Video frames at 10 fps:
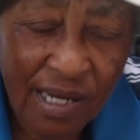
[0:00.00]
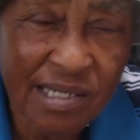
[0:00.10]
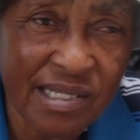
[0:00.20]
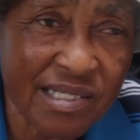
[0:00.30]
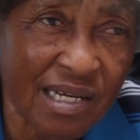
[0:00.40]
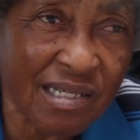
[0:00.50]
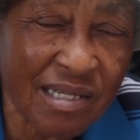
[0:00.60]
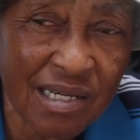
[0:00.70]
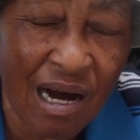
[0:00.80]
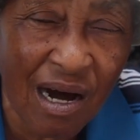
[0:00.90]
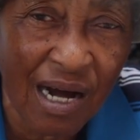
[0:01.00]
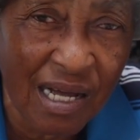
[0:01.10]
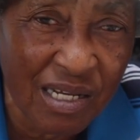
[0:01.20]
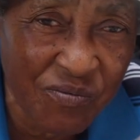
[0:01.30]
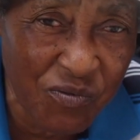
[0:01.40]
Eating the
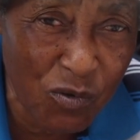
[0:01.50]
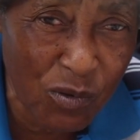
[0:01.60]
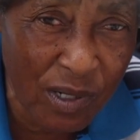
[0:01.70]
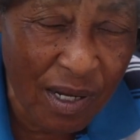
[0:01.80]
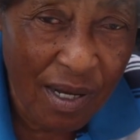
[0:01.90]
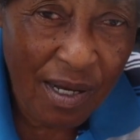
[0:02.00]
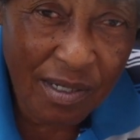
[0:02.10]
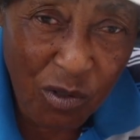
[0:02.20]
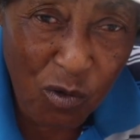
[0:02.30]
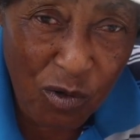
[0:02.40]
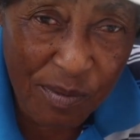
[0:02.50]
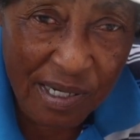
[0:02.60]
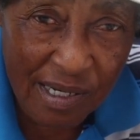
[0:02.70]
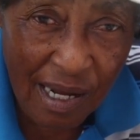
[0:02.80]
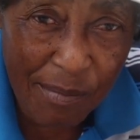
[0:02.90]
organic food, you
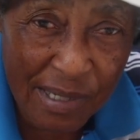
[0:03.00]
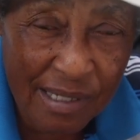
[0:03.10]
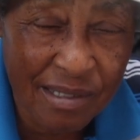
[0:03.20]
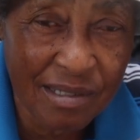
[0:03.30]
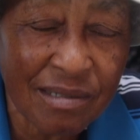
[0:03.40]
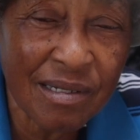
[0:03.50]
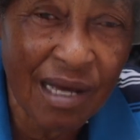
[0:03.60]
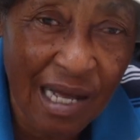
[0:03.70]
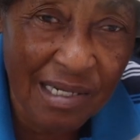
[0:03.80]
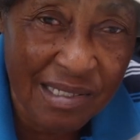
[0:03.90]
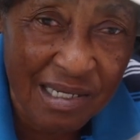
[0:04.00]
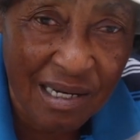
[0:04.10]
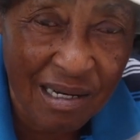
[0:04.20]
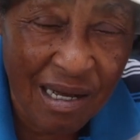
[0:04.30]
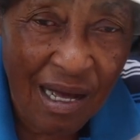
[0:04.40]
remain a bit
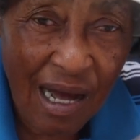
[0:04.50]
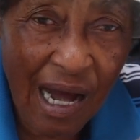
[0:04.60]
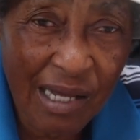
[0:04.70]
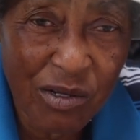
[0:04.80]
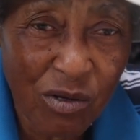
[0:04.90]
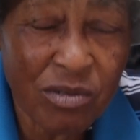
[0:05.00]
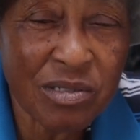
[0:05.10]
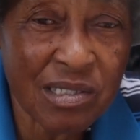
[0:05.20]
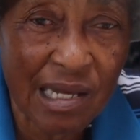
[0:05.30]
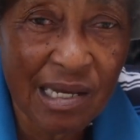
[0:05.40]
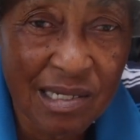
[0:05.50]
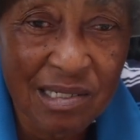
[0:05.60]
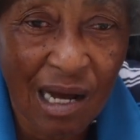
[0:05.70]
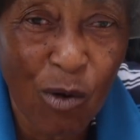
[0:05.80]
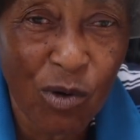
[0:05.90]
healthier, and you stay
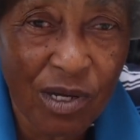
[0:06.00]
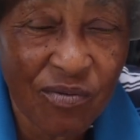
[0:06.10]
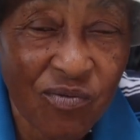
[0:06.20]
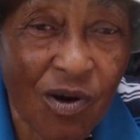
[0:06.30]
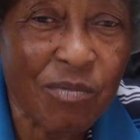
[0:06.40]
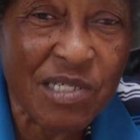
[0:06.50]
away from the